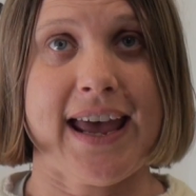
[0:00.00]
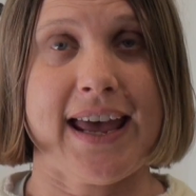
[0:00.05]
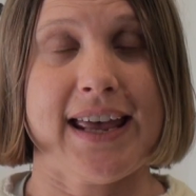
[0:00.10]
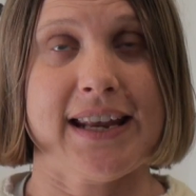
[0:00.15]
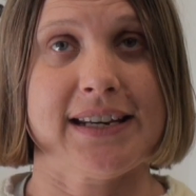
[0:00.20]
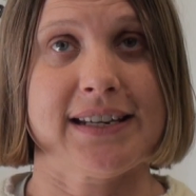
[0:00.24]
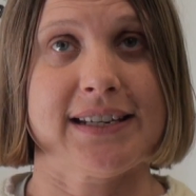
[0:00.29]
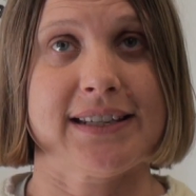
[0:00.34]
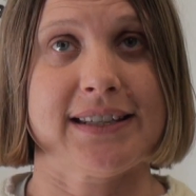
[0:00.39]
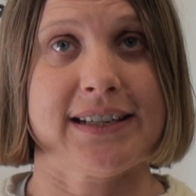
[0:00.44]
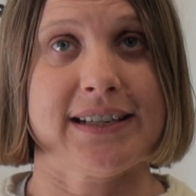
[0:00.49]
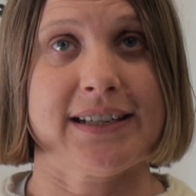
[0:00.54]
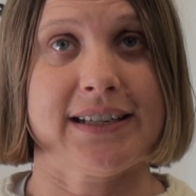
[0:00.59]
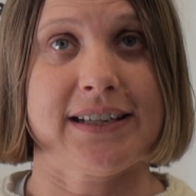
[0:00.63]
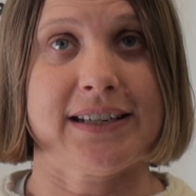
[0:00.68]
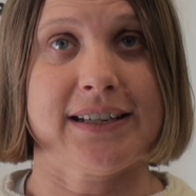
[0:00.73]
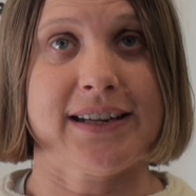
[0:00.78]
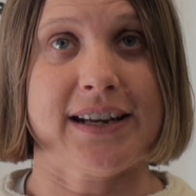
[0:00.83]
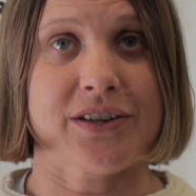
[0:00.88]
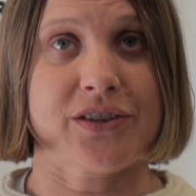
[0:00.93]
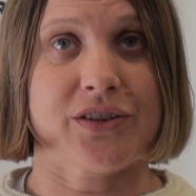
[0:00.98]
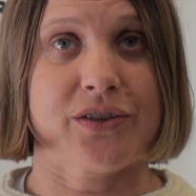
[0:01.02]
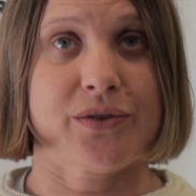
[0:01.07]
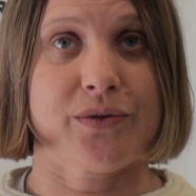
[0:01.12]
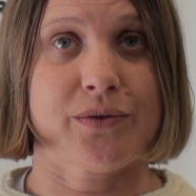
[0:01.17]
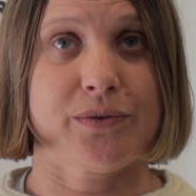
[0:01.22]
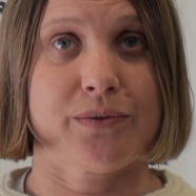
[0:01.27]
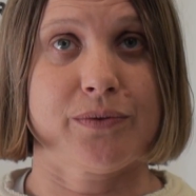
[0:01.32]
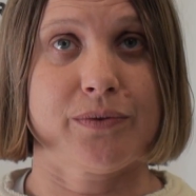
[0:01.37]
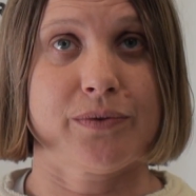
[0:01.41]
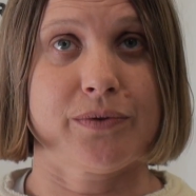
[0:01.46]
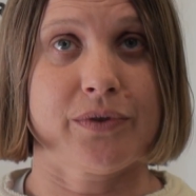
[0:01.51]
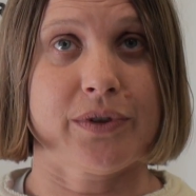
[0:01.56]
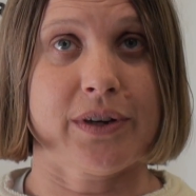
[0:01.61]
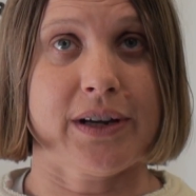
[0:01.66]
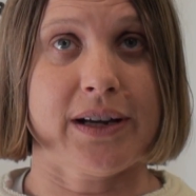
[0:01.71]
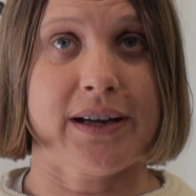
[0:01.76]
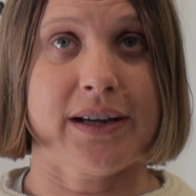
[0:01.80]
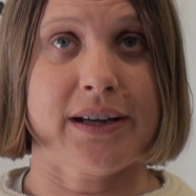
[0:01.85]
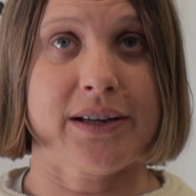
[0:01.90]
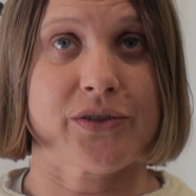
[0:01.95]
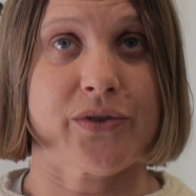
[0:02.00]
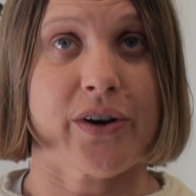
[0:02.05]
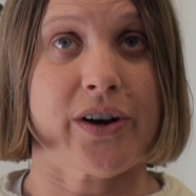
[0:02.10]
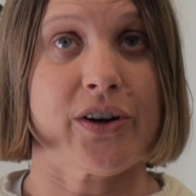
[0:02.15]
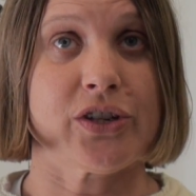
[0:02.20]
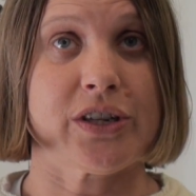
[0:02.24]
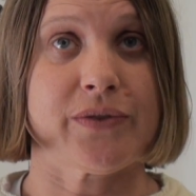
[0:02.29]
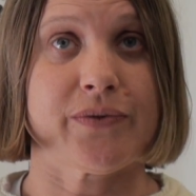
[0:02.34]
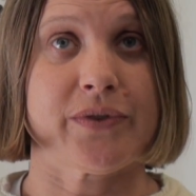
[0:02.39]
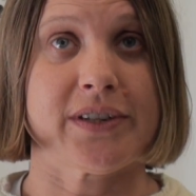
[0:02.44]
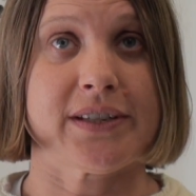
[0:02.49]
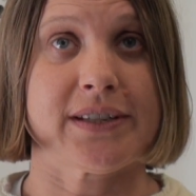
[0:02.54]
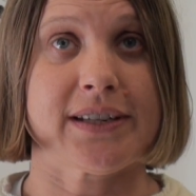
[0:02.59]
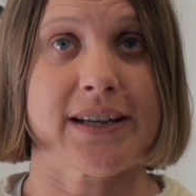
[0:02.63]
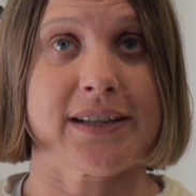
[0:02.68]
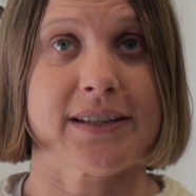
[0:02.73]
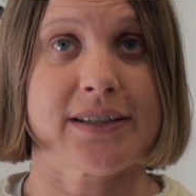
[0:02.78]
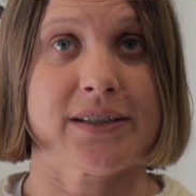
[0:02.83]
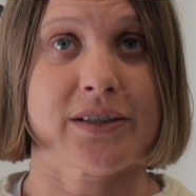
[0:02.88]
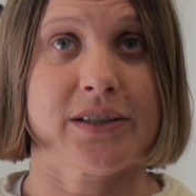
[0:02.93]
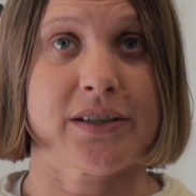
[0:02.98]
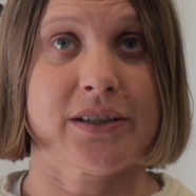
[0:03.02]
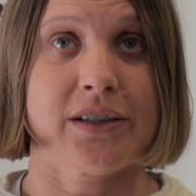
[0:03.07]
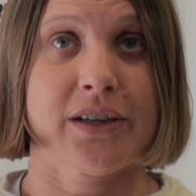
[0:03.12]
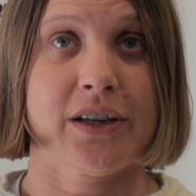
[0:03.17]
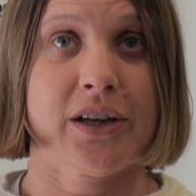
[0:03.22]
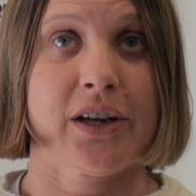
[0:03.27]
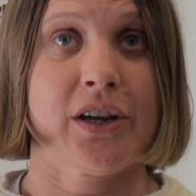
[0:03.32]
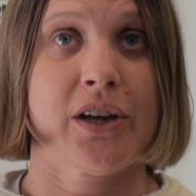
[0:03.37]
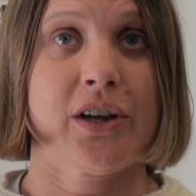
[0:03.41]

and the National Strategy for Disaster